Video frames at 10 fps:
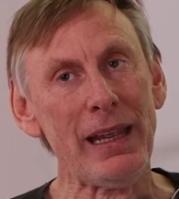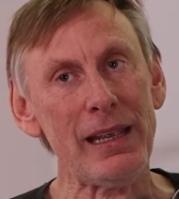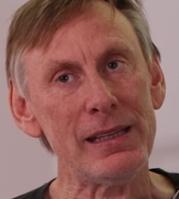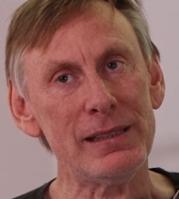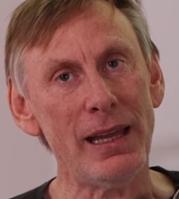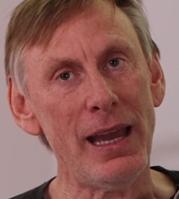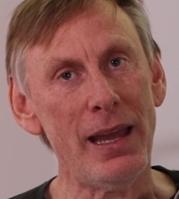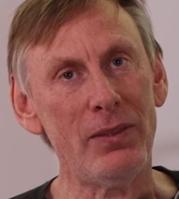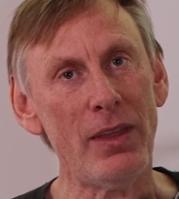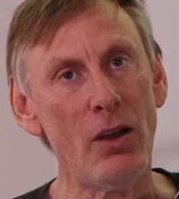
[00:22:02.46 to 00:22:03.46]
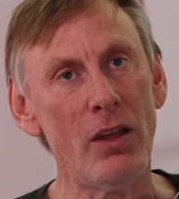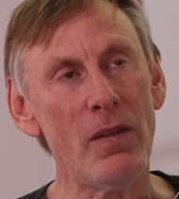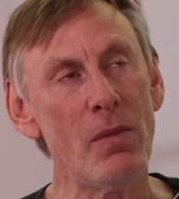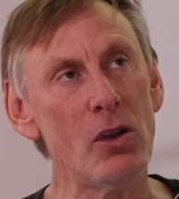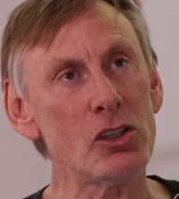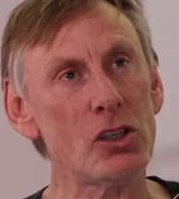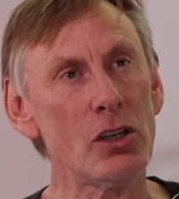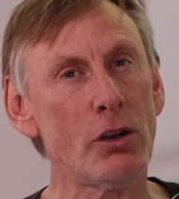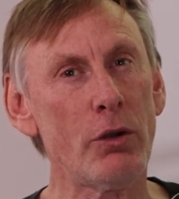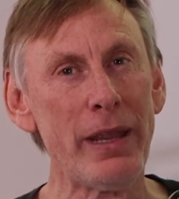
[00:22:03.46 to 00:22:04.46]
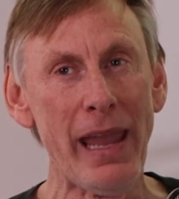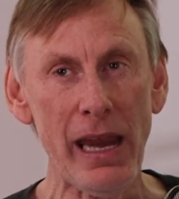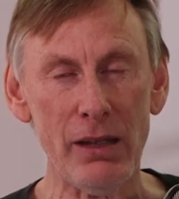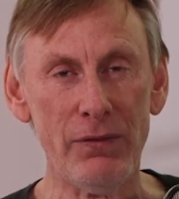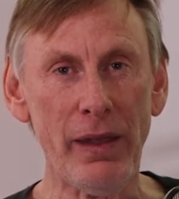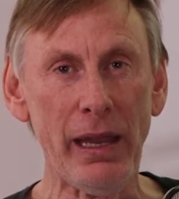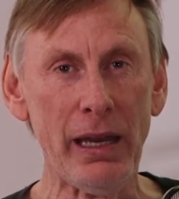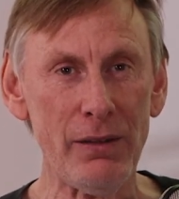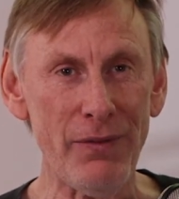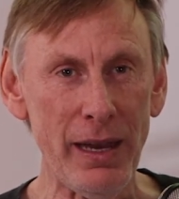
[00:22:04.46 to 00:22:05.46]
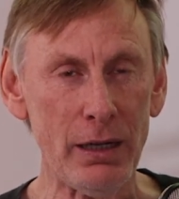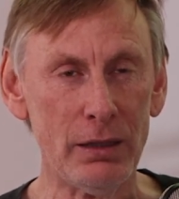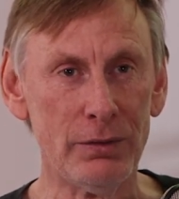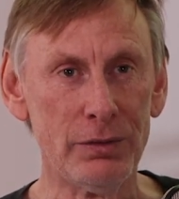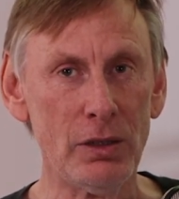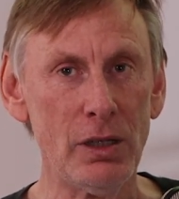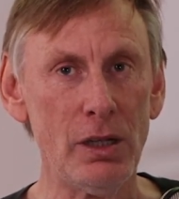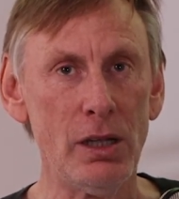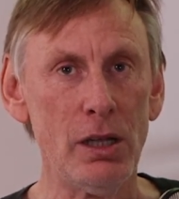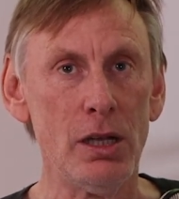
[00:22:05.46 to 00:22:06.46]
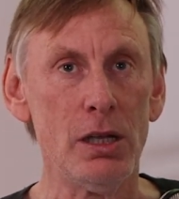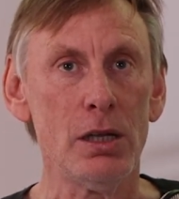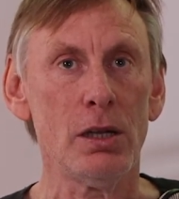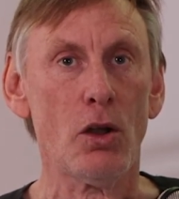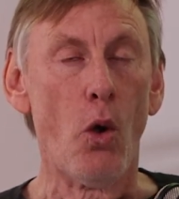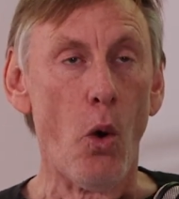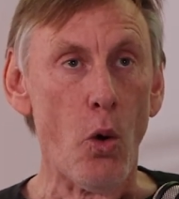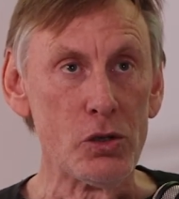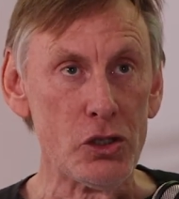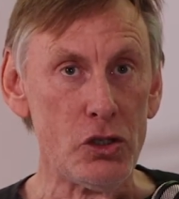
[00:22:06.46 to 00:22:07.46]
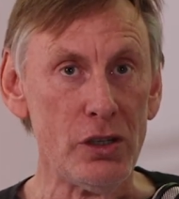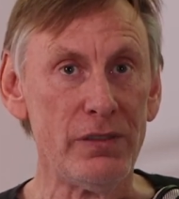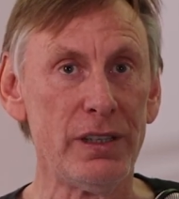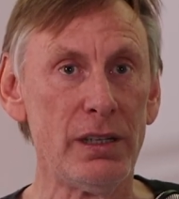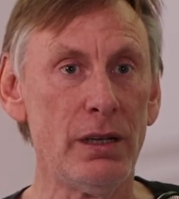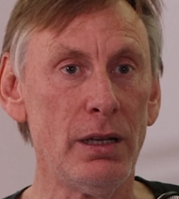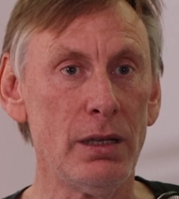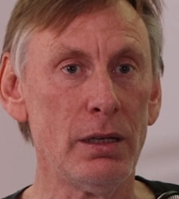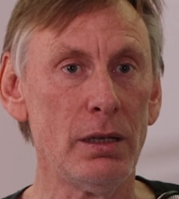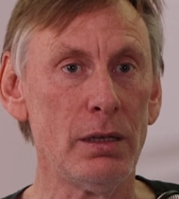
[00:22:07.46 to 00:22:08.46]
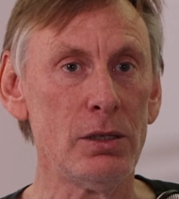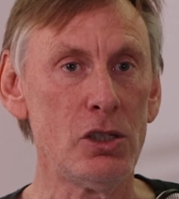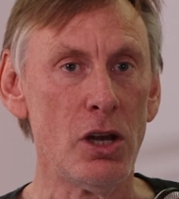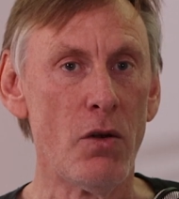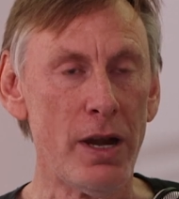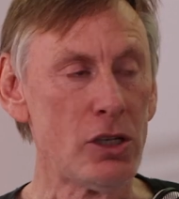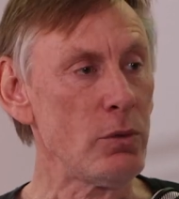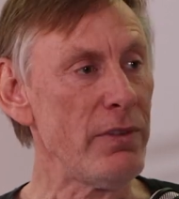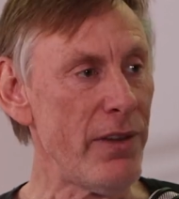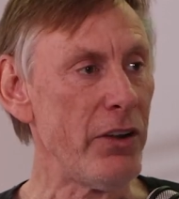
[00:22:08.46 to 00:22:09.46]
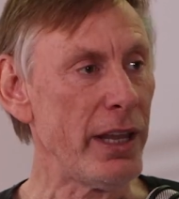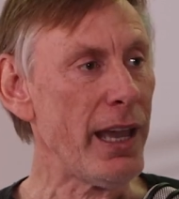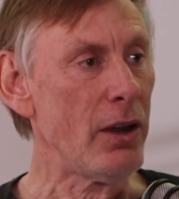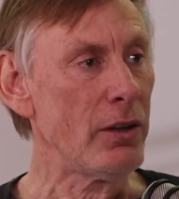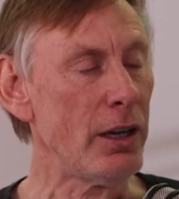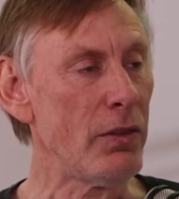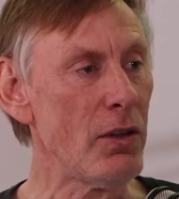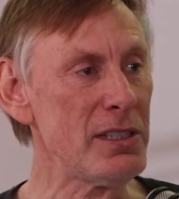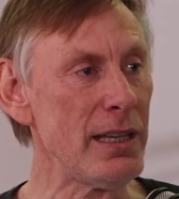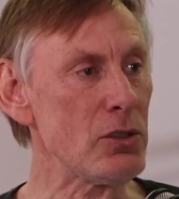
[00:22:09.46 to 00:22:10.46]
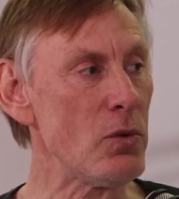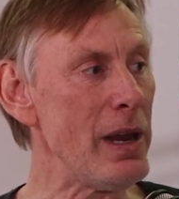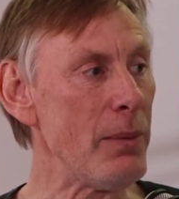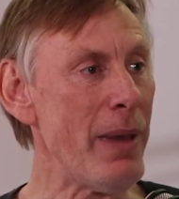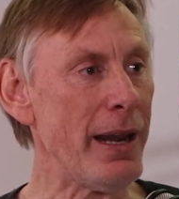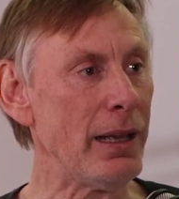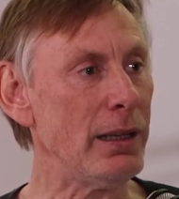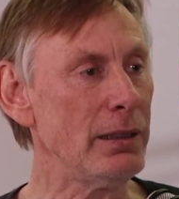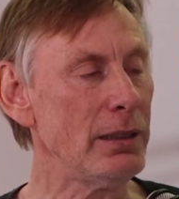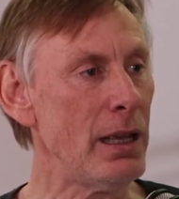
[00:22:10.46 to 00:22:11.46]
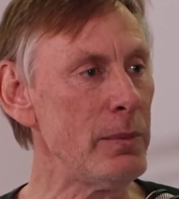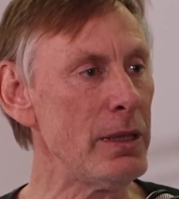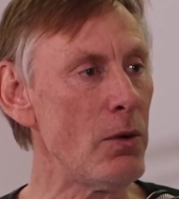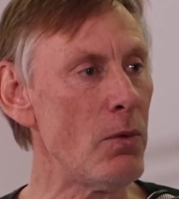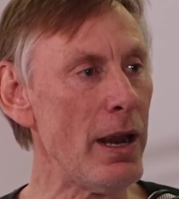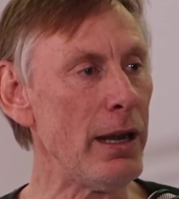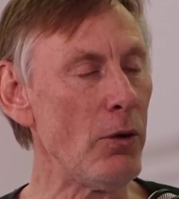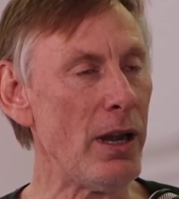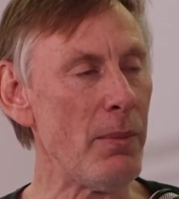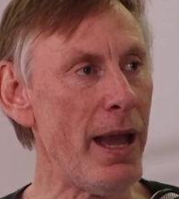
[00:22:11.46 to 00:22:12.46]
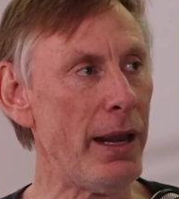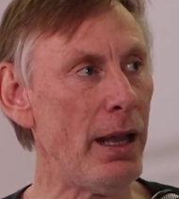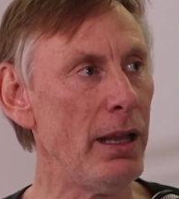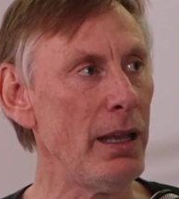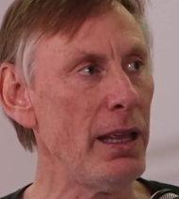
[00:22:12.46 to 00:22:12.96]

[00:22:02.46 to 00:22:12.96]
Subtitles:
is that they are the most creative, innovative, cause-driven generation we've ever encountered. And those things really matter. I mean, they really, really matter.